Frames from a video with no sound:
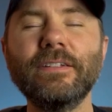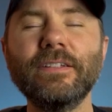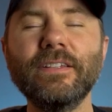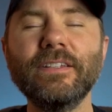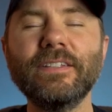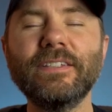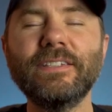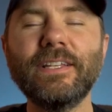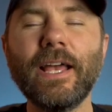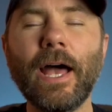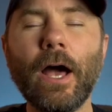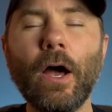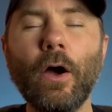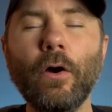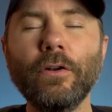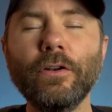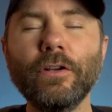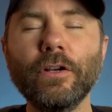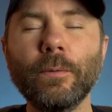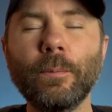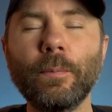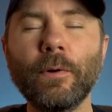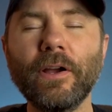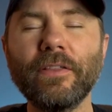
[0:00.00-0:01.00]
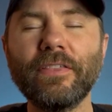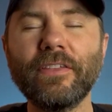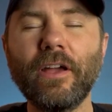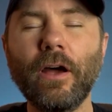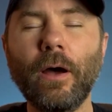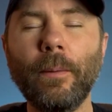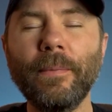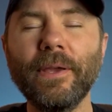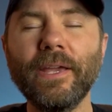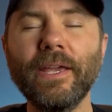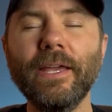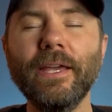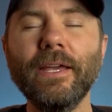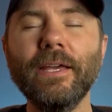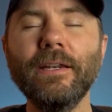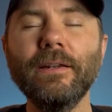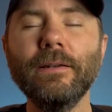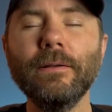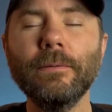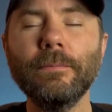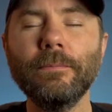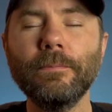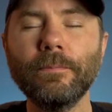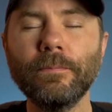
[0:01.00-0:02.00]
to the sound of your breath coming
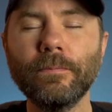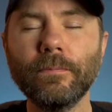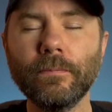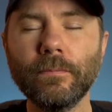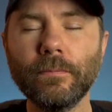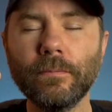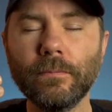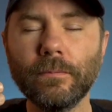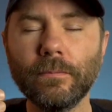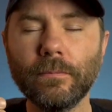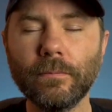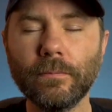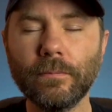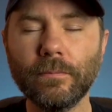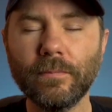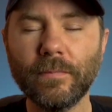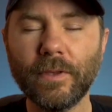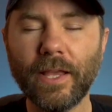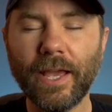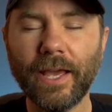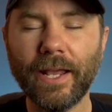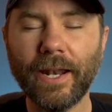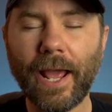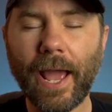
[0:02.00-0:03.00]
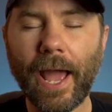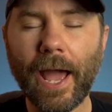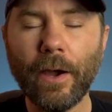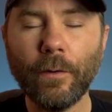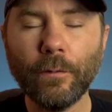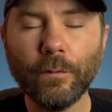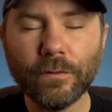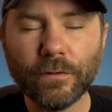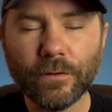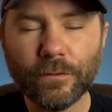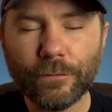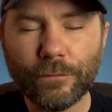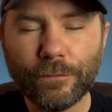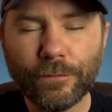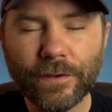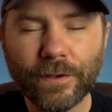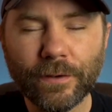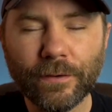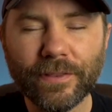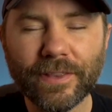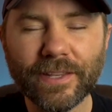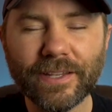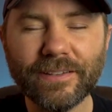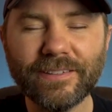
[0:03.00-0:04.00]
in and out,
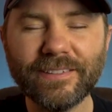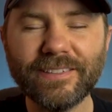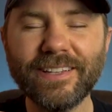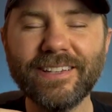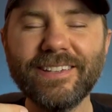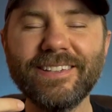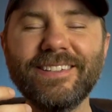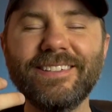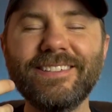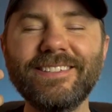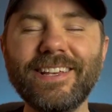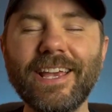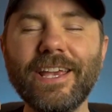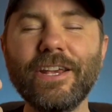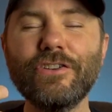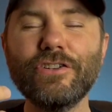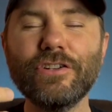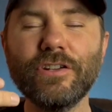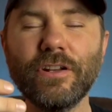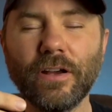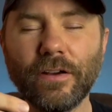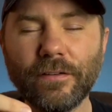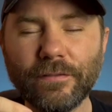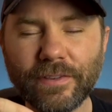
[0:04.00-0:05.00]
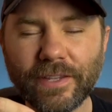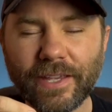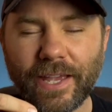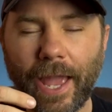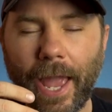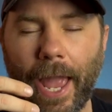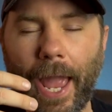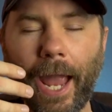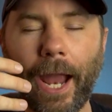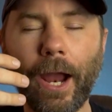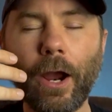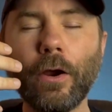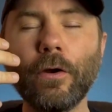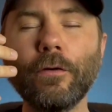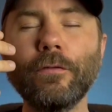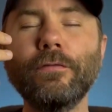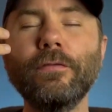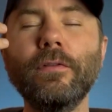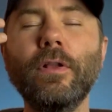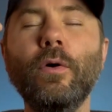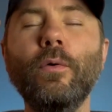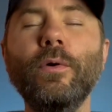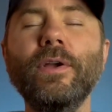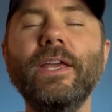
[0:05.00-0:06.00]
feel the sensation of the air
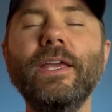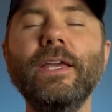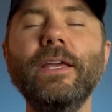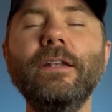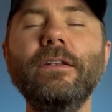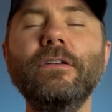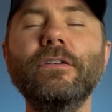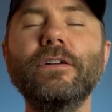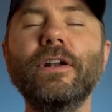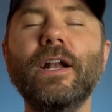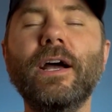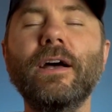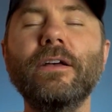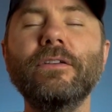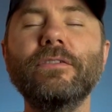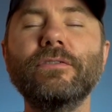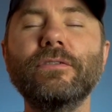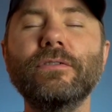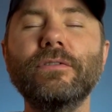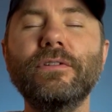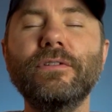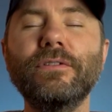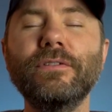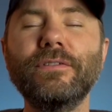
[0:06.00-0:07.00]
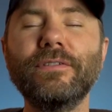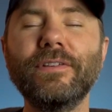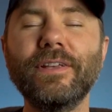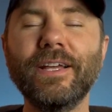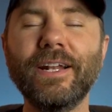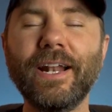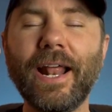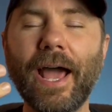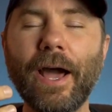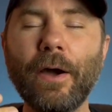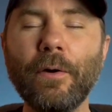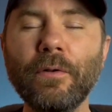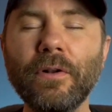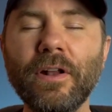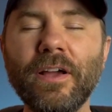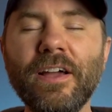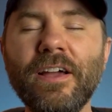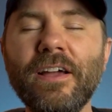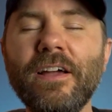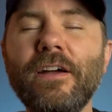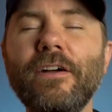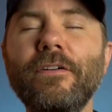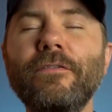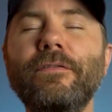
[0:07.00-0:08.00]
flowing in your nostrils and out,
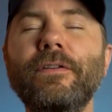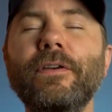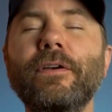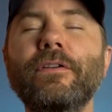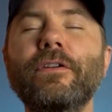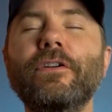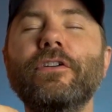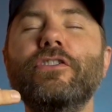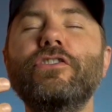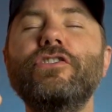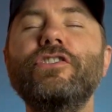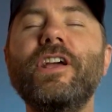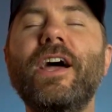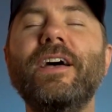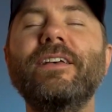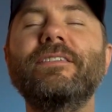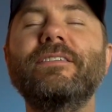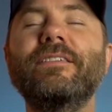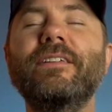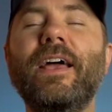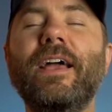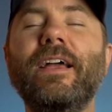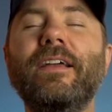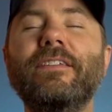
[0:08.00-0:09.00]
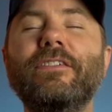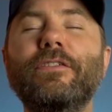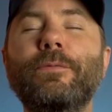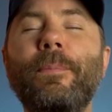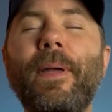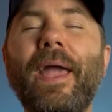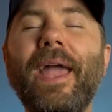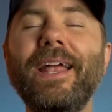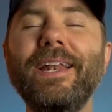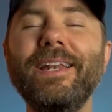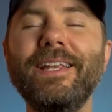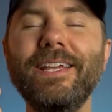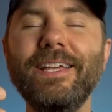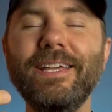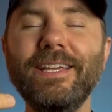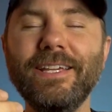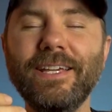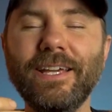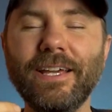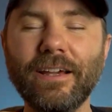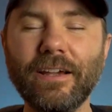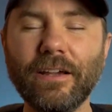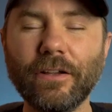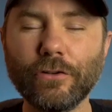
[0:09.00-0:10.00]
feel your chest
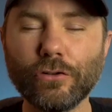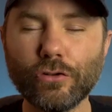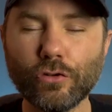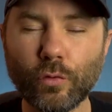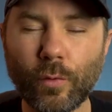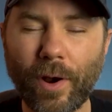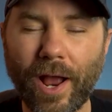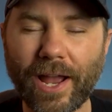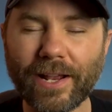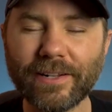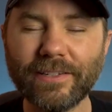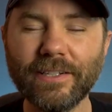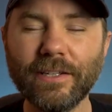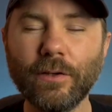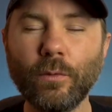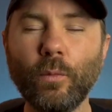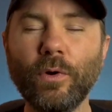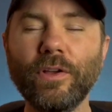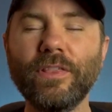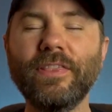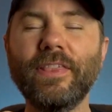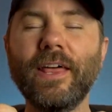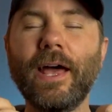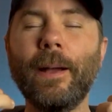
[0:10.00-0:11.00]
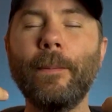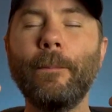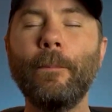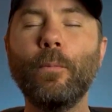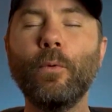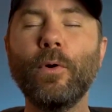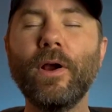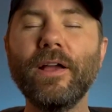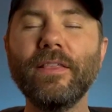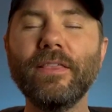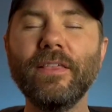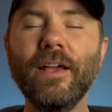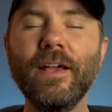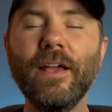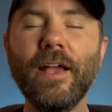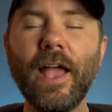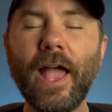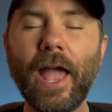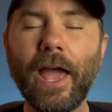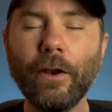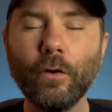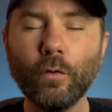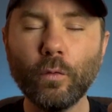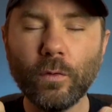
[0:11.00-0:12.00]
expanding and contracting with that breath,
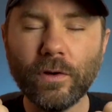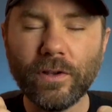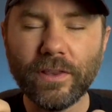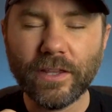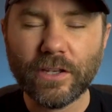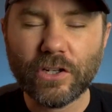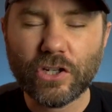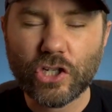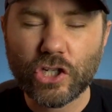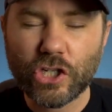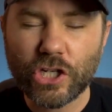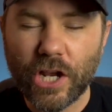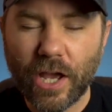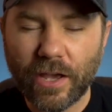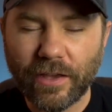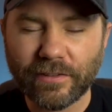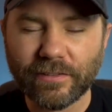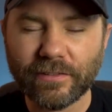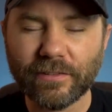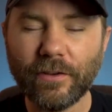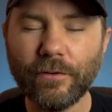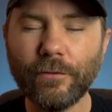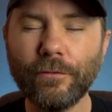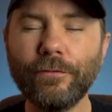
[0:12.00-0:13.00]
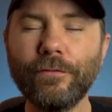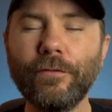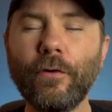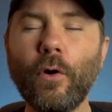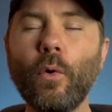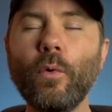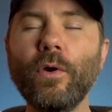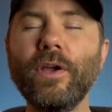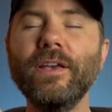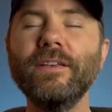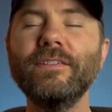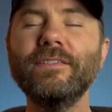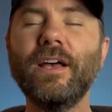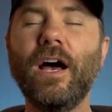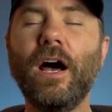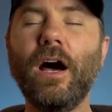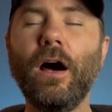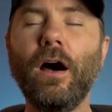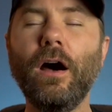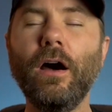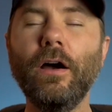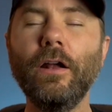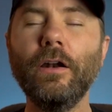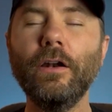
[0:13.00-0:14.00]
and really just focus
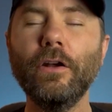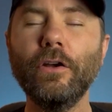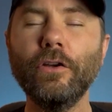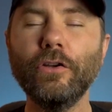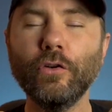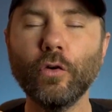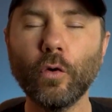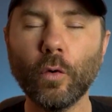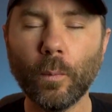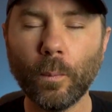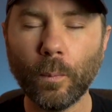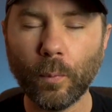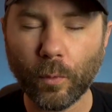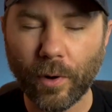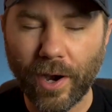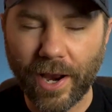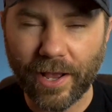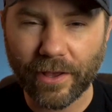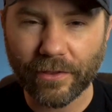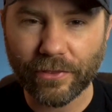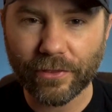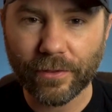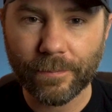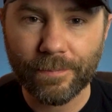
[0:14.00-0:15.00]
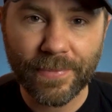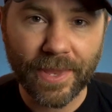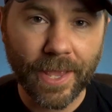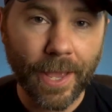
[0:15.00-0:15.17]
on your breath.